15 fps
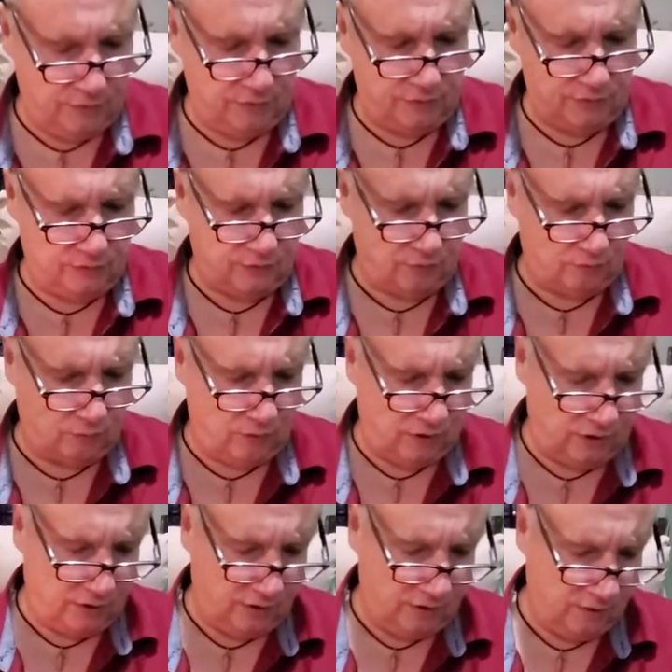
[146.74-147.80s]
this is your
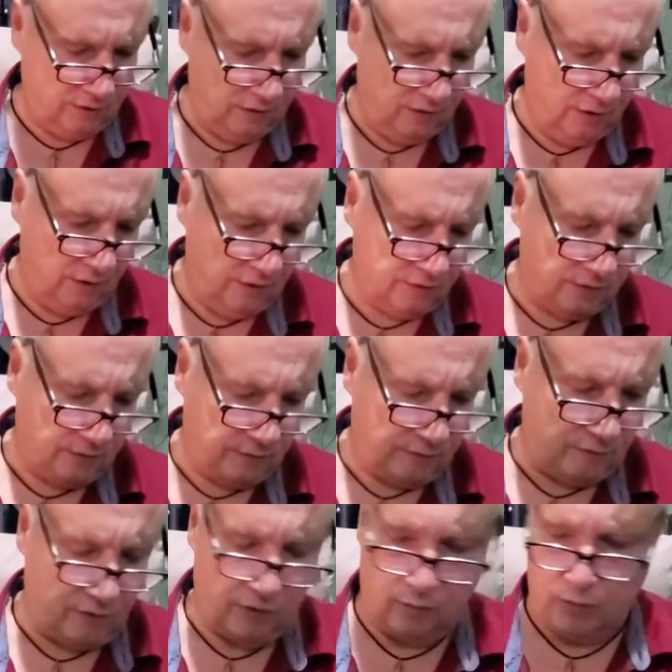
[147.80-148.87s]
reading. Something
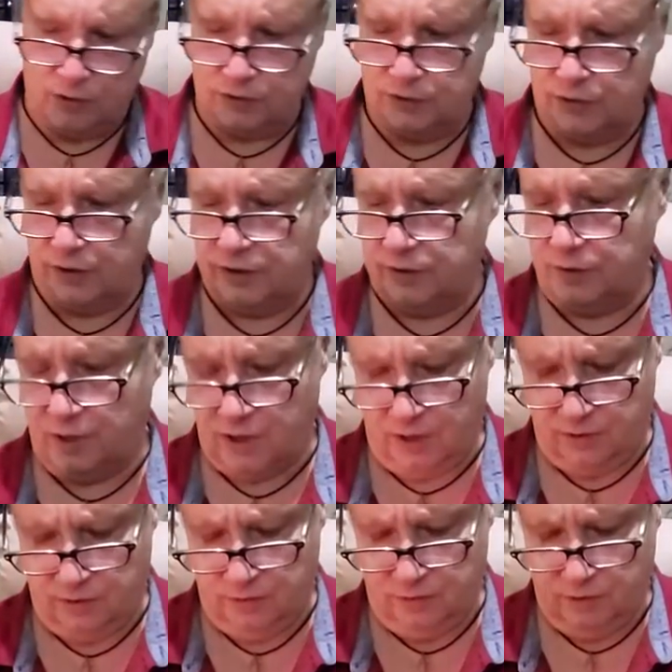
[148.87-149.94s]
very much like
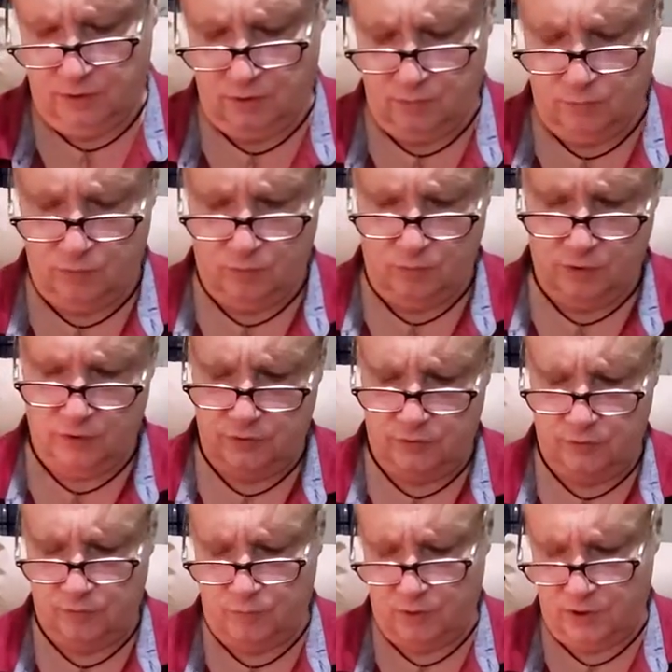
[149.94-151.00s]
that. I don't want to
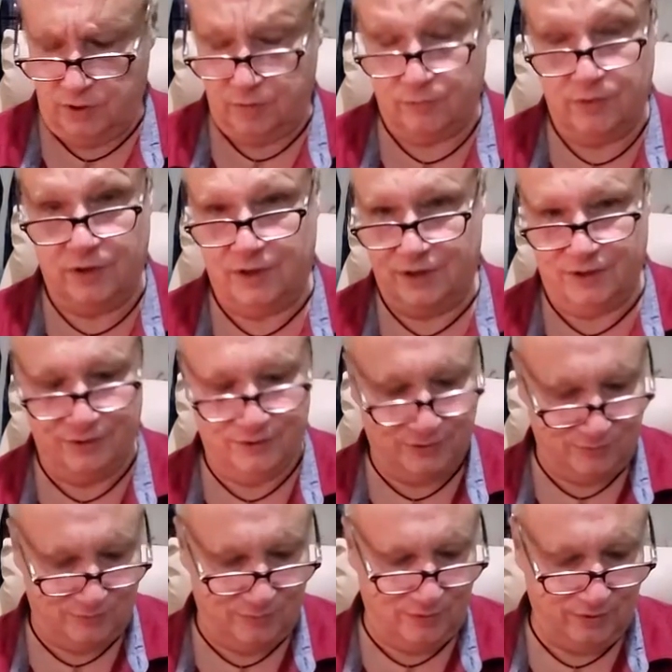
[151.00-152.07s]
do the bottom. Thank you,
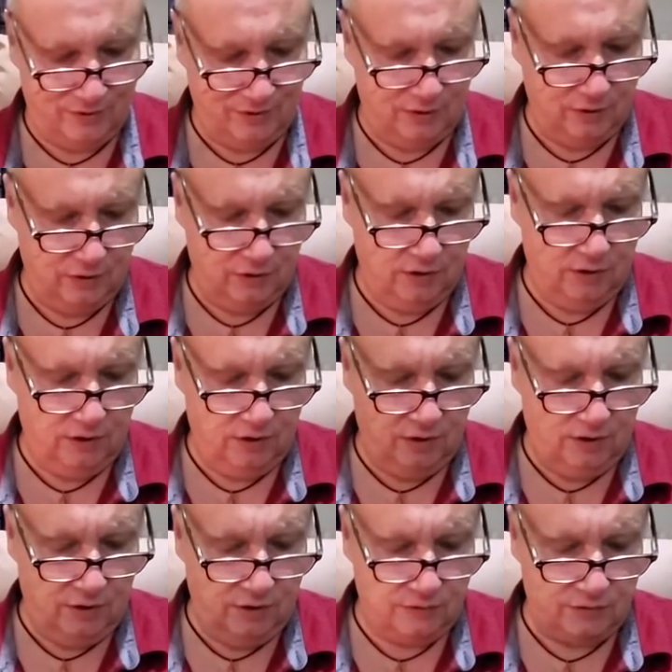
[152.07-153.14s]
Spirit.
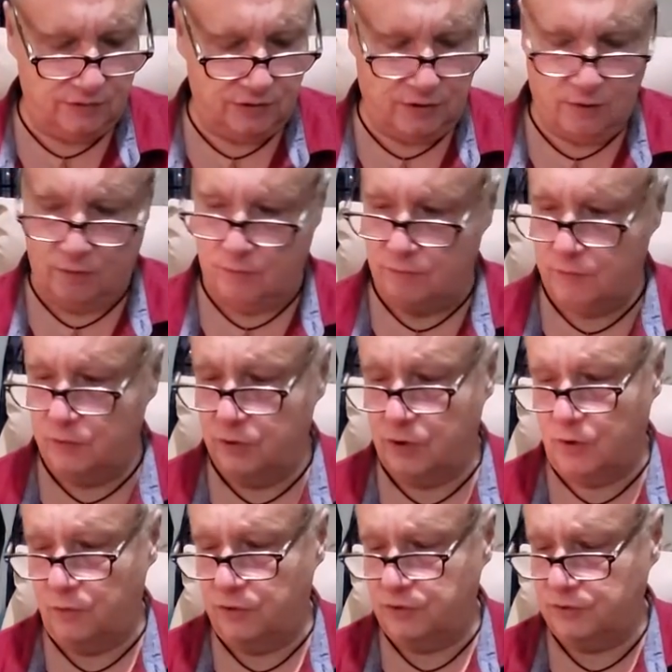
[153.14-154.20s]
So,
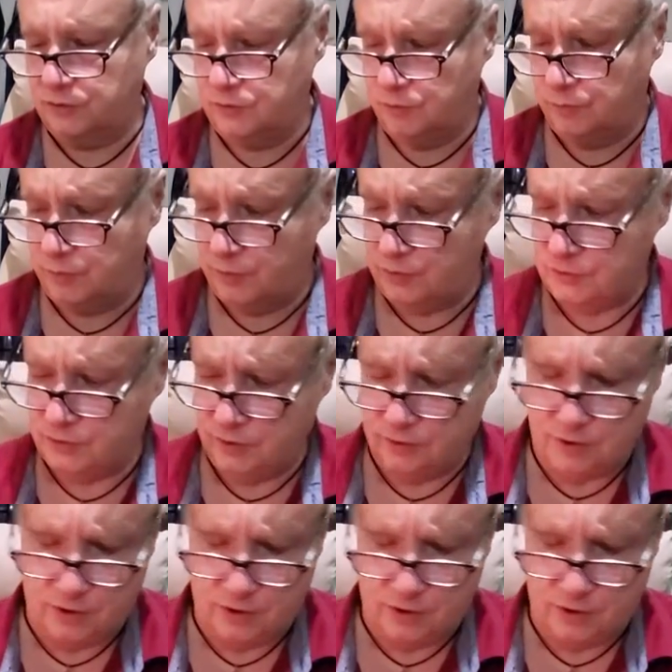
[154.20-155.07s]
Virgo, this is your person